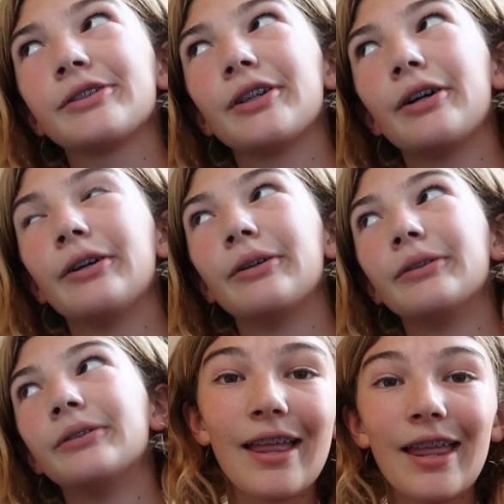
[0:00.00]

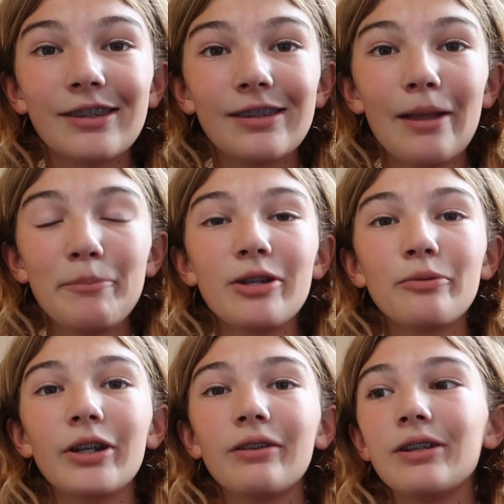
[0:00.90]
So uh, let me
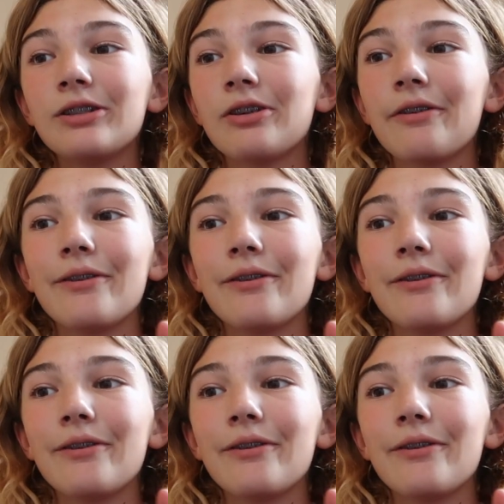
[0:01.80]
quickly show